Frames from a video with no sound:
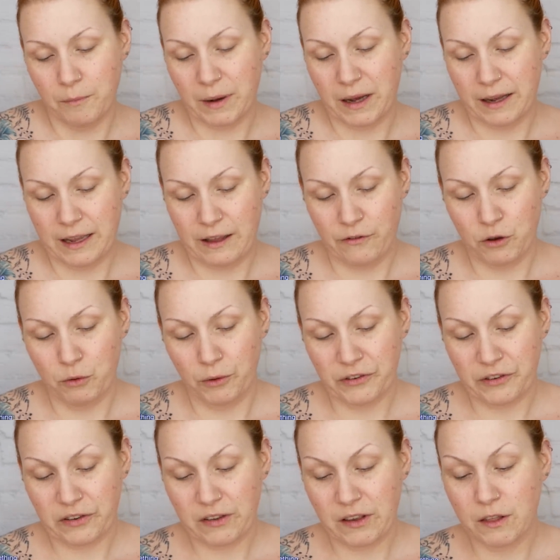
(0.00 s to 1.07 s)
But if you
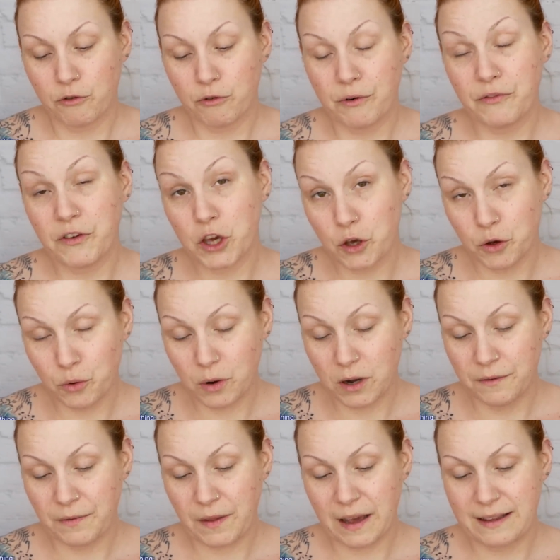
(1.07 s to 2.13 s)
want to see the
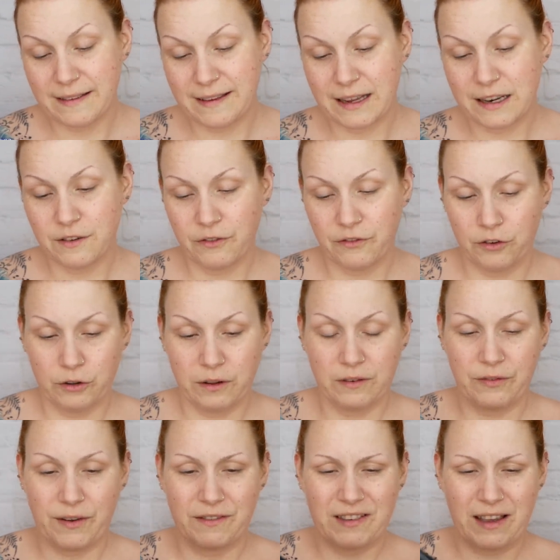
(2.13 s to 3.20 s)
review that I did for
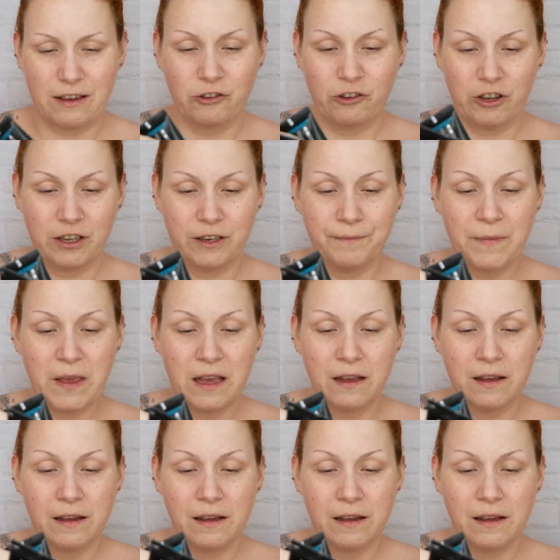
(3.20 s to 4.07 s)
this foundation,